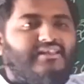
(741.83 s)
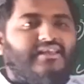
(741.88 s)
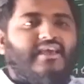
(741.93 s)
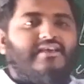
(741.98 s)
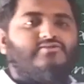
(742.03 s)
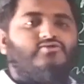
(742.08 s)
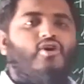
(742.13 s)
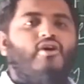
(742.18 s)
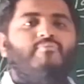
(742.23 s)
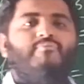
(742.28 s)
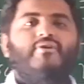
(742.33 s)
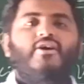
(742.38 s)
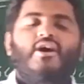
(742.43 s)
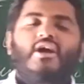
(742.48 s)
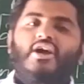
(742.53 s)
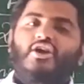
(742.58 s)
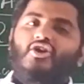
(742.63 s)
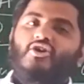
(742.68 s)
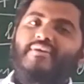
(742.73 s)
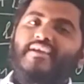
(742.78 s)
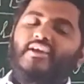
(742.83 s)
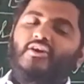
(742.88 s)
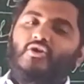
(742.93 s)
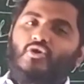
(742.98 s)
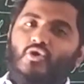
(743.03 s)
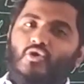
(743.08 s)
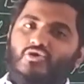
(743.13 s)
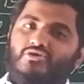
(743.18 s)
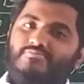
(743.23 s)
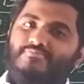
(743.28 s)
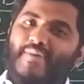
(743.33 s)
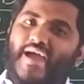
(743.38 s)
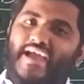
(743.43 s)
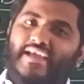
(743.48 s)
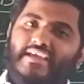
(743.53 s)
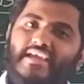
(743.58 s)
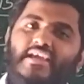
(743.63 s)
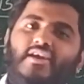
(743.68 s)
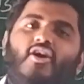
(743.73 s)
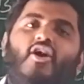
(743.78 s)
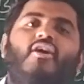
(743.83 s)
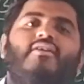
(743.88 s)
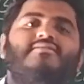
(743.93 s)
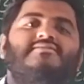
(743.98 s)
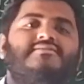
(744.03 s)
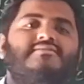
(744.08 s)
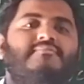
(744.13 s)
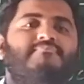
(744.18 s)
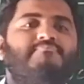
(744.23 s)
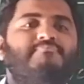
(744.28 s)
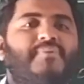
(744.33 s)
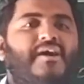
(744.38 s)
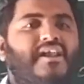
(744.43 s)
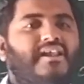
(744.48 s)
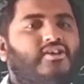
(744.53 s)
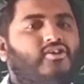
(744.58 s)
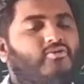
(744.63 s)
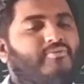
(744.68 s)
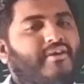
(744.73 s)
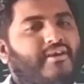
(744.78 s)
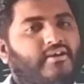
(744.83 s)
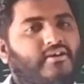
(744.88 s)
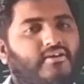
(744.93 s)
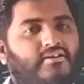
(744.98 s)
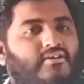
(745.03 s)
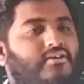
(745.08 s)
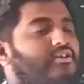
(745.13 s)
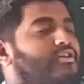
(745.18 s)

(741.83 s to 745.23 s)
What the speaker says: in case of cubic close packing or simple cubic